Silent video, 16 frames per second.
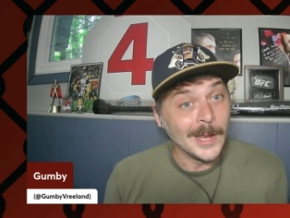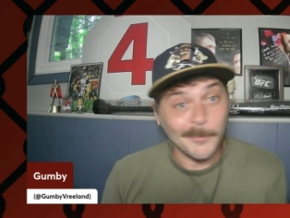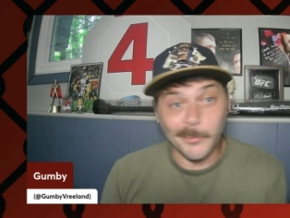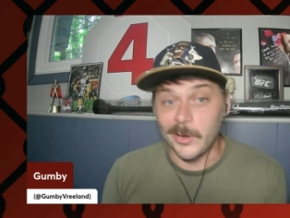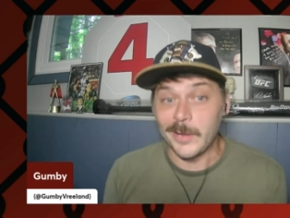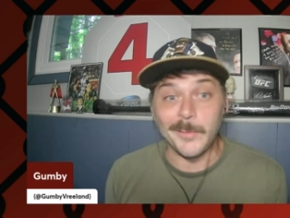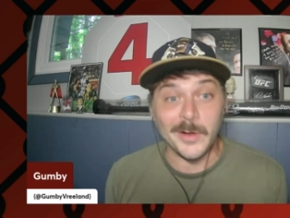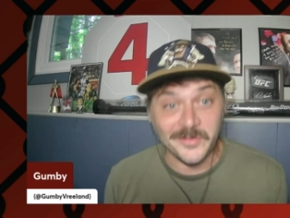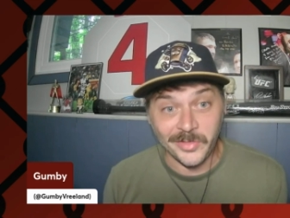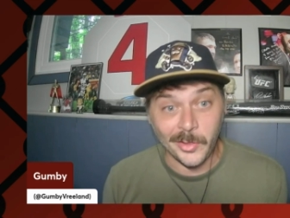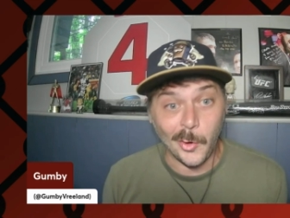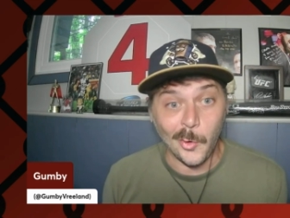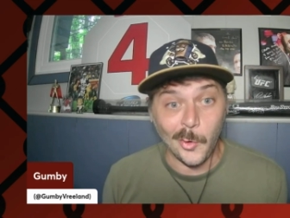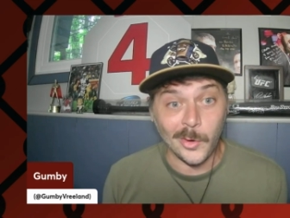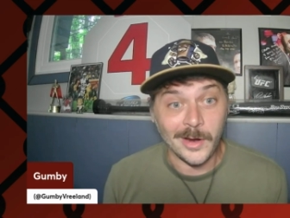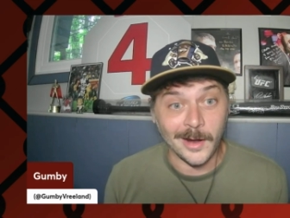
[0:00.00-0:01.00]
pretty much the
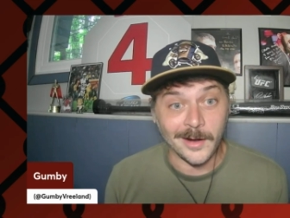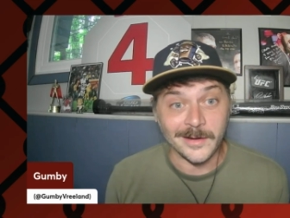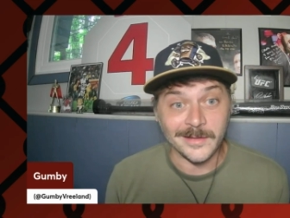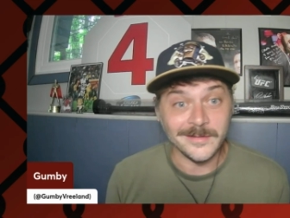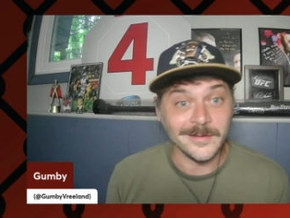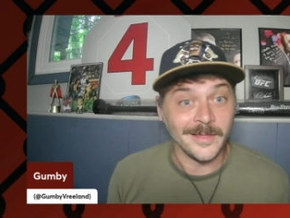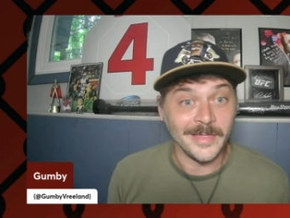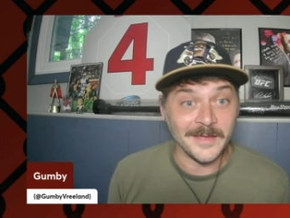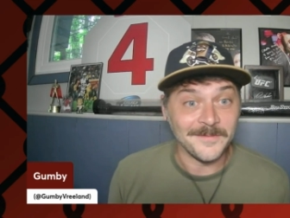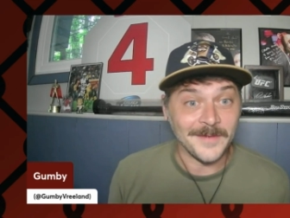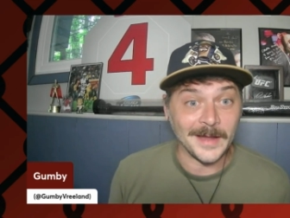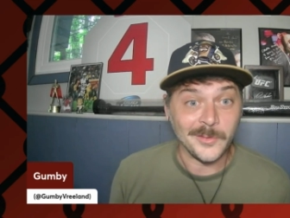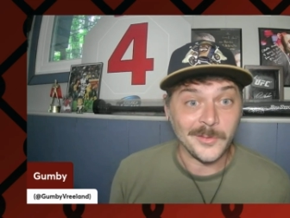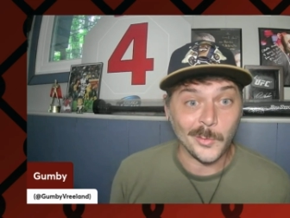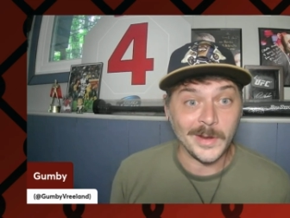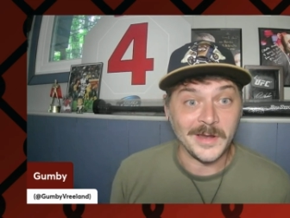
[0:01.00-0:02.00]
whole card until they
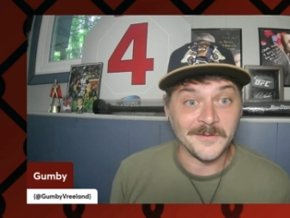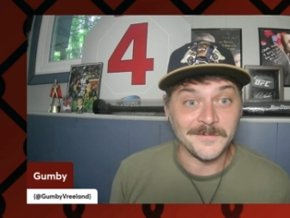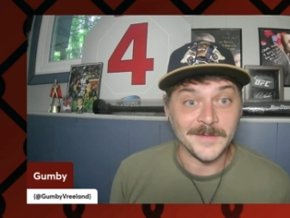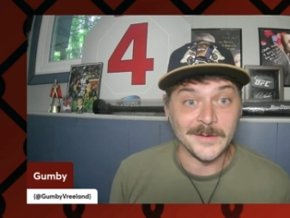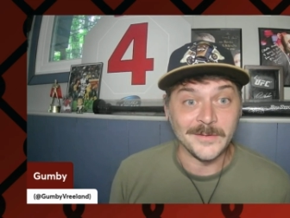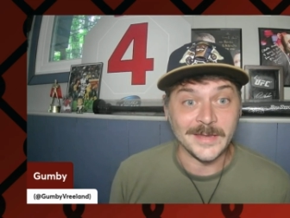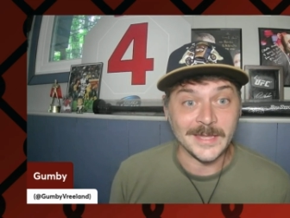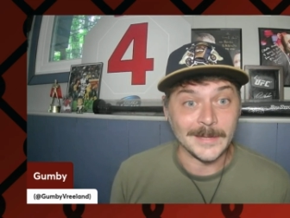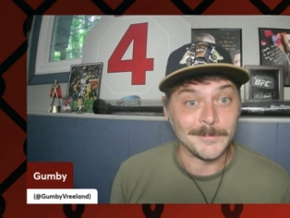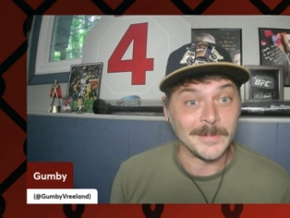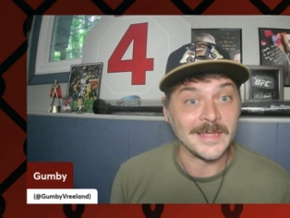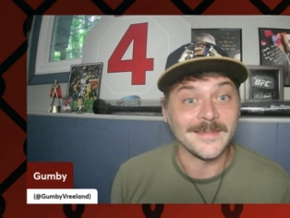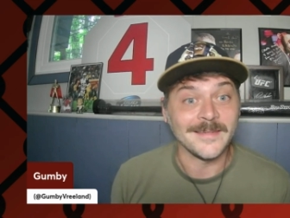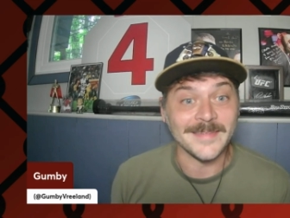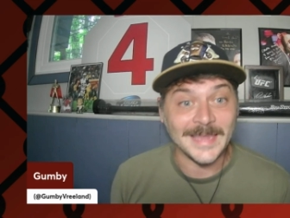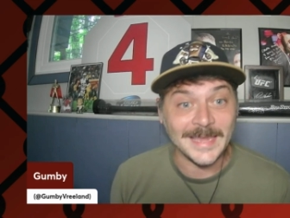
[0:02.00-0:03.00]
find a way to fill it in
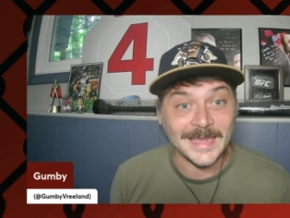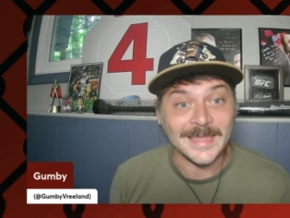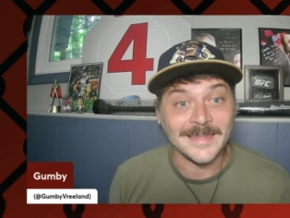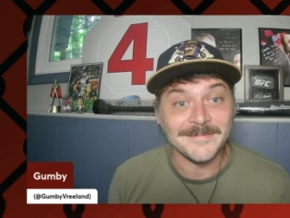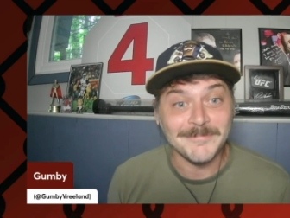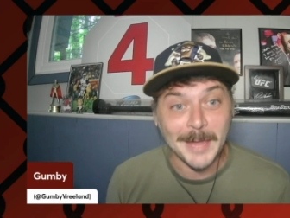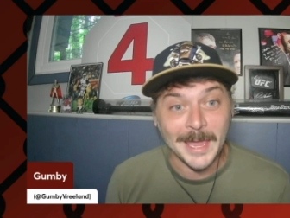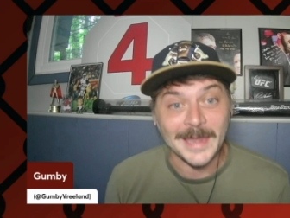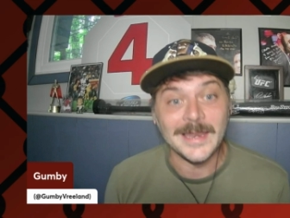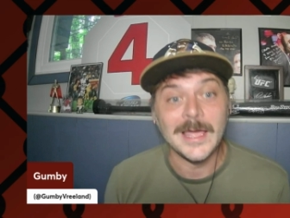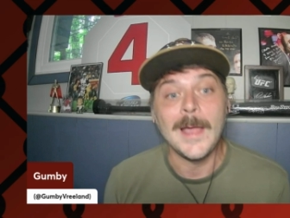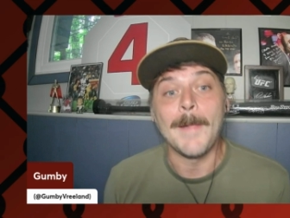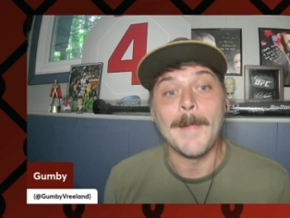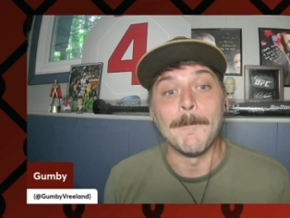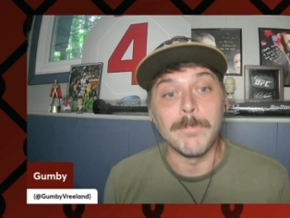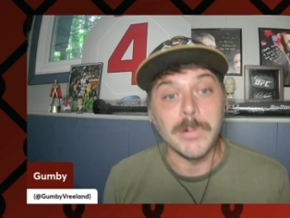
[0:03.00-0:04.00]
because it has been
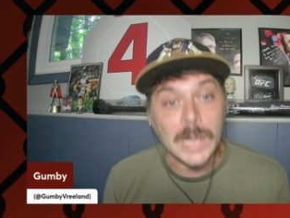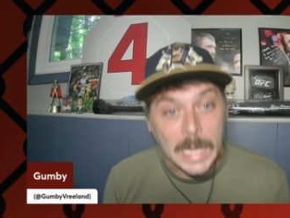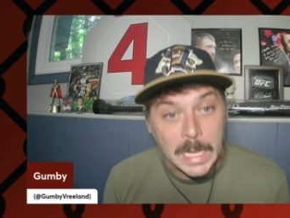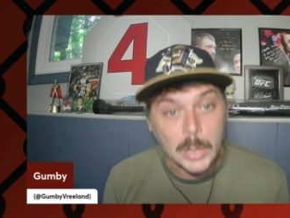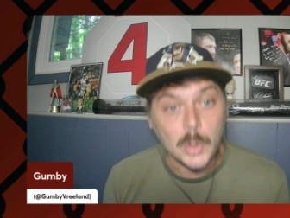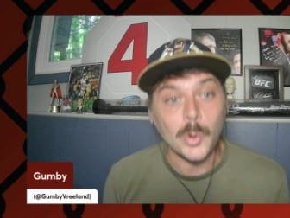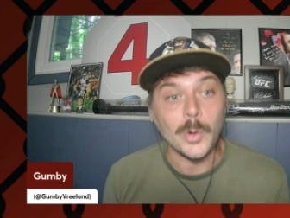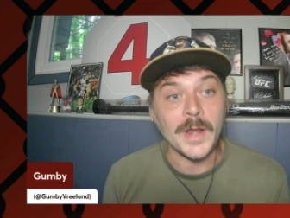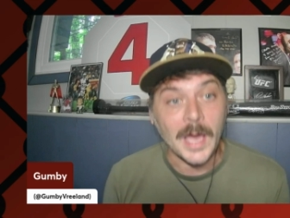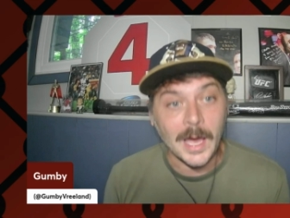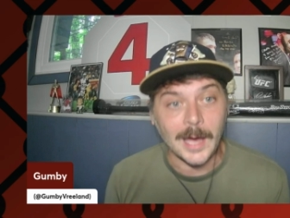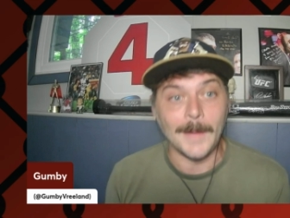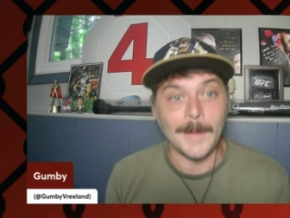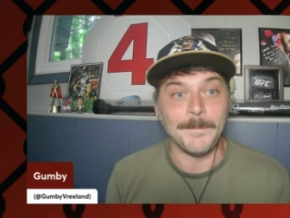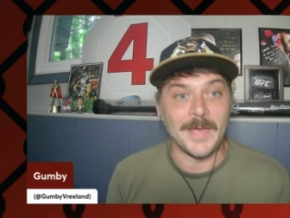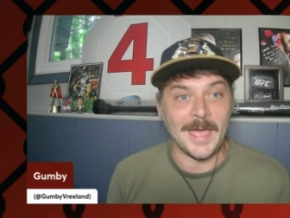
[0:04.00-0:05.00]
blown
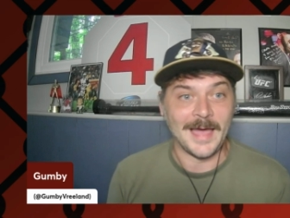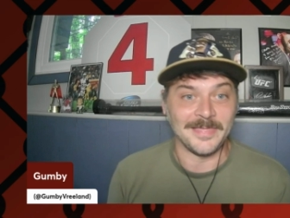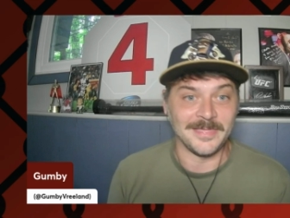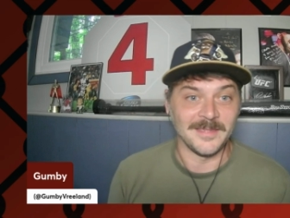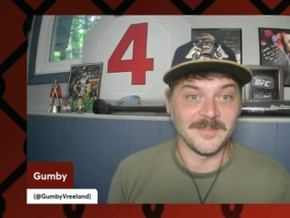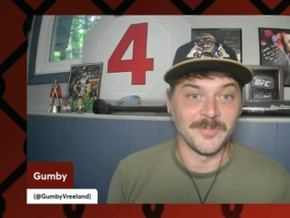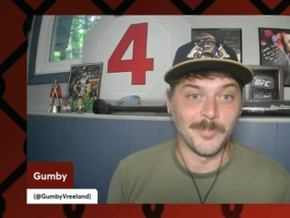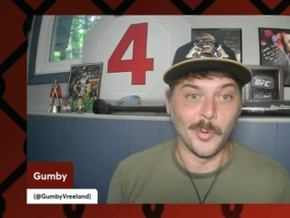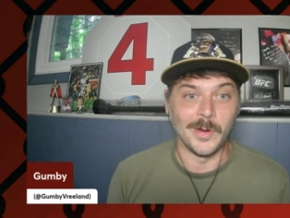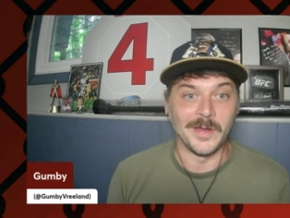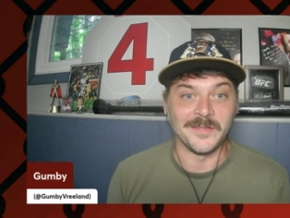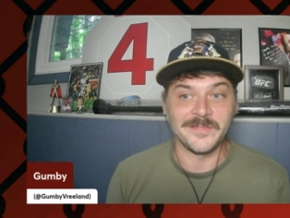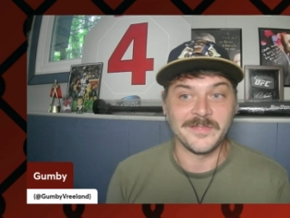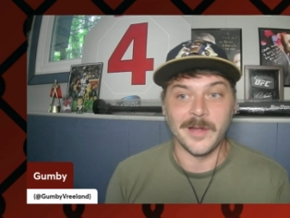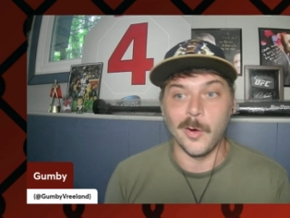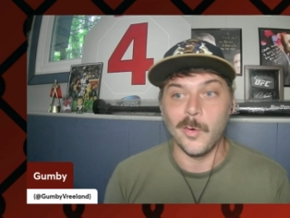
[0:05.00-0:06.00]
up at this point.
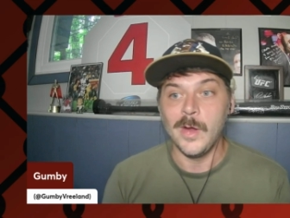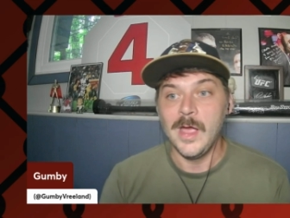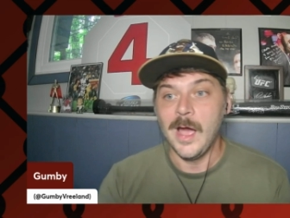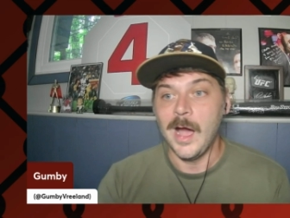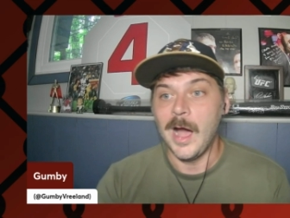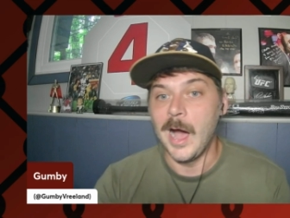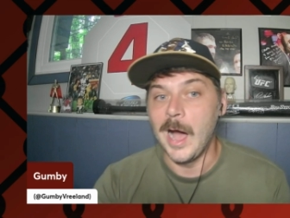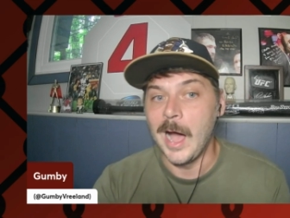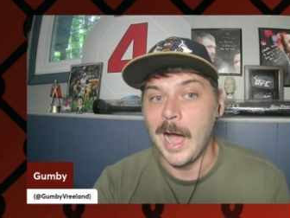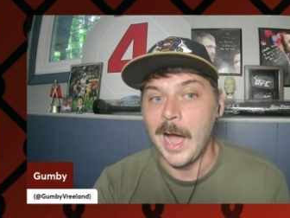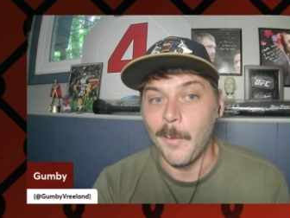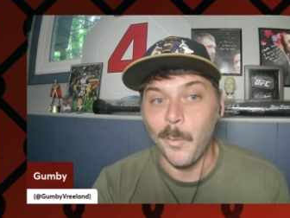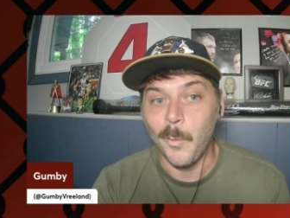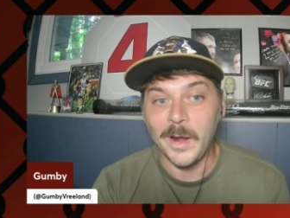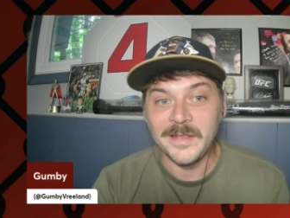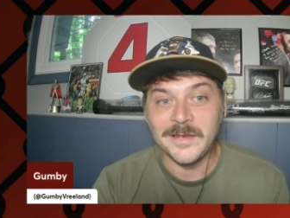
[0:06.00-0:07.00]
So uh, I
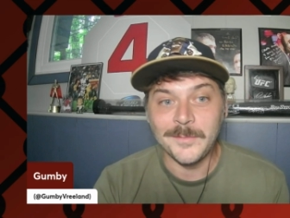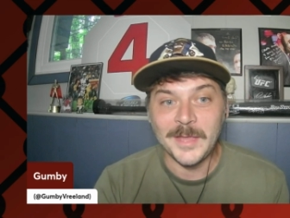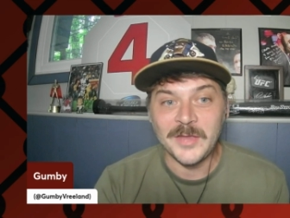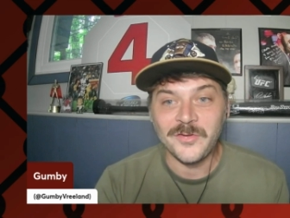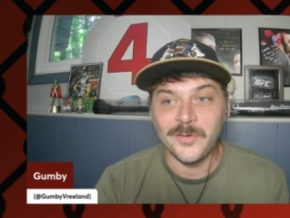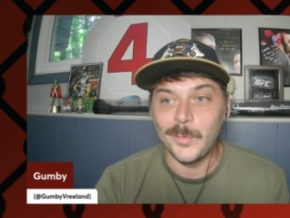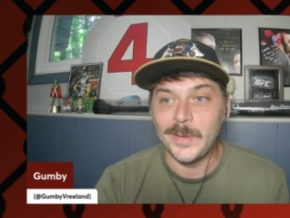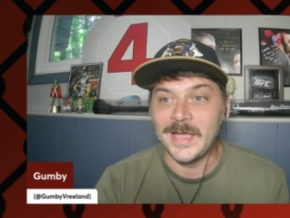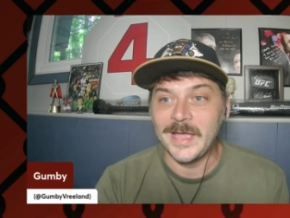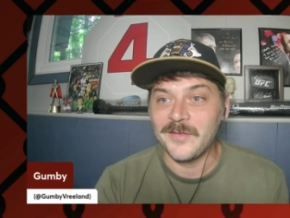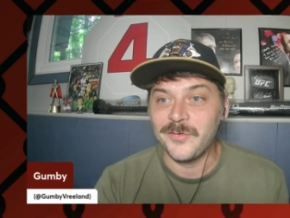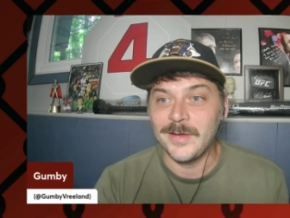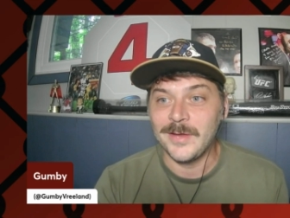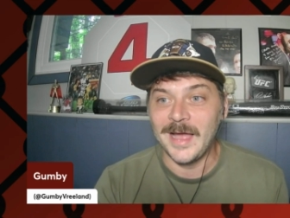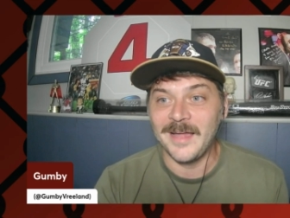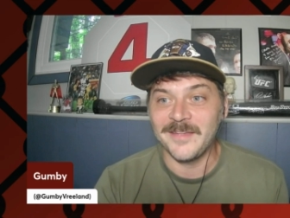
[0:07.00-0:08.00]
wanted to make sure we got
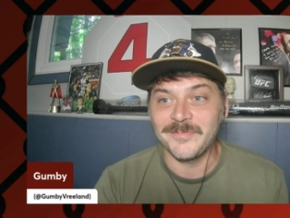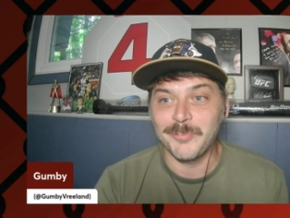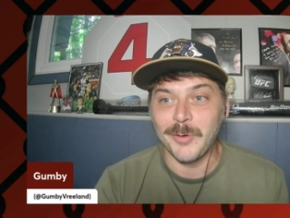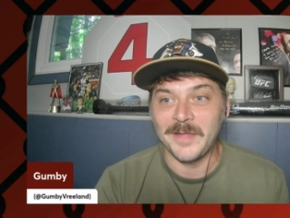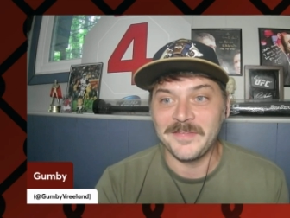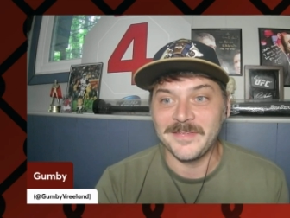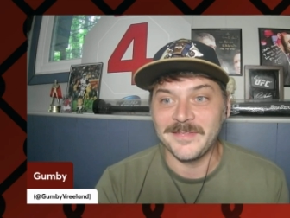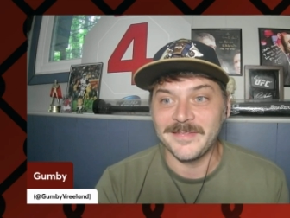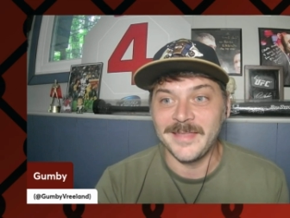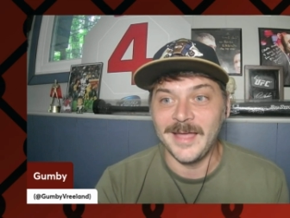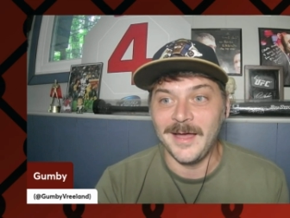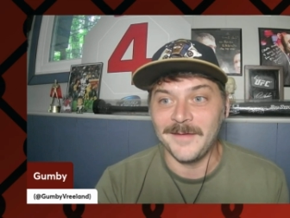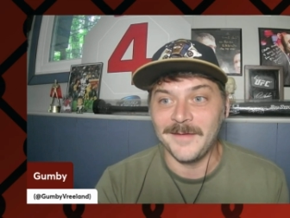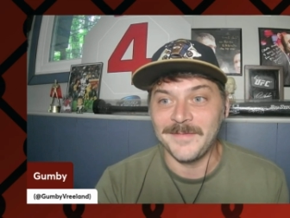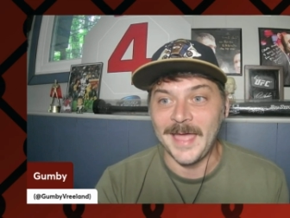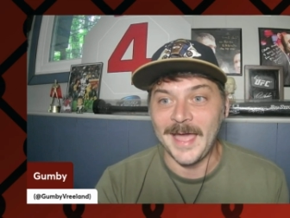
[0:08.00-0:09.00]
you guys present
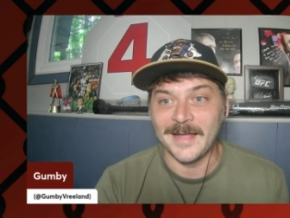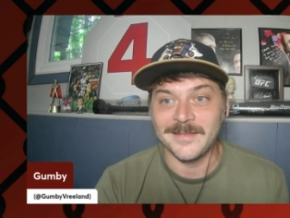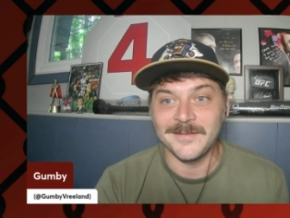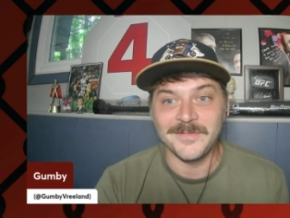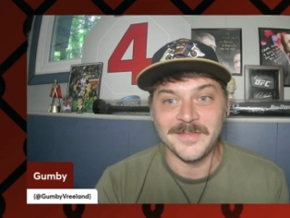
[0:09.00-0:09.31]
stuff, active